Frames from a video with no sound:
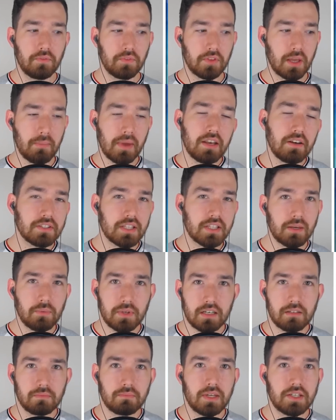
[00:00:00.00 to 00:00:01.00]
The commanders that
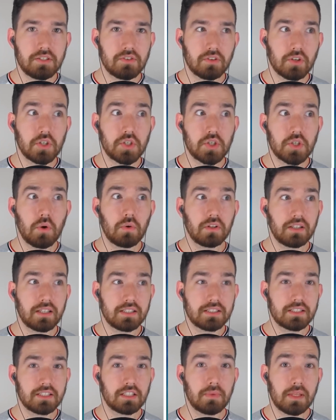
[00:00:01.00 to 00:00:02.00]
we didn't mention can
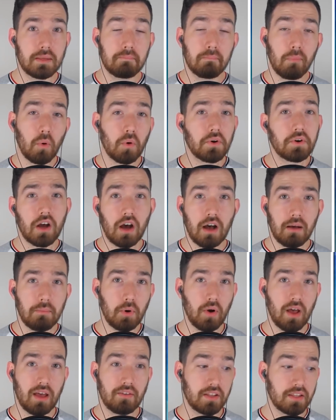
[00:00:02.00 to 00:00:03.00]
totally still be more
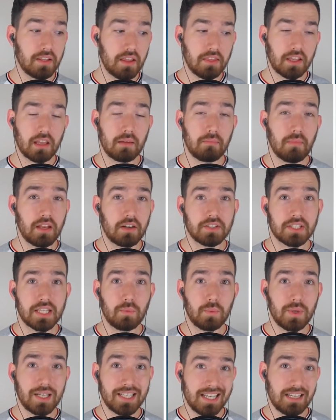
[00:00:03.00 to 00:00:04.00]
combo heavy than the commanders
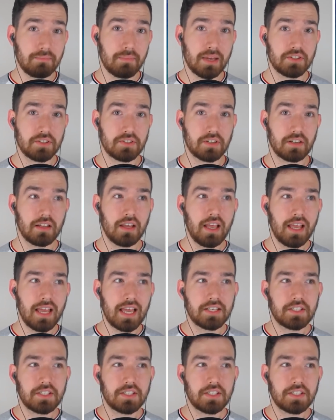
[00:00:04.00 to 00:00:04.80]
that we did mention.